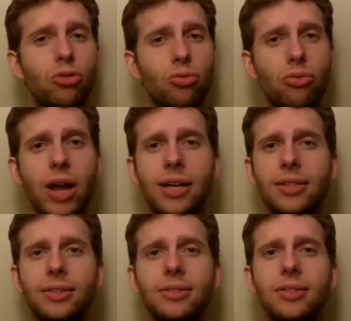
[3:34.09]

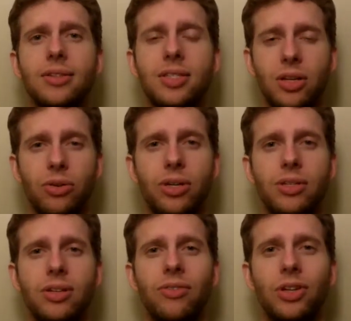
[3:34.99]
great
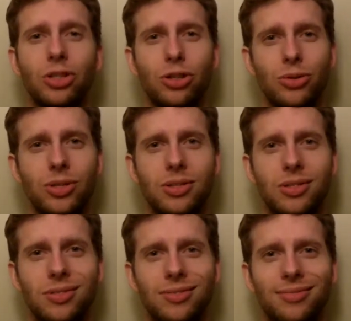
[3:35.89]
series of excuses.